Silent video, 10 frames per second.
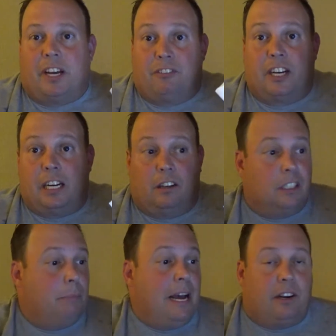I'd forgotten
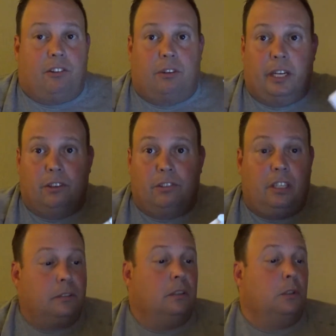all about it. So here's another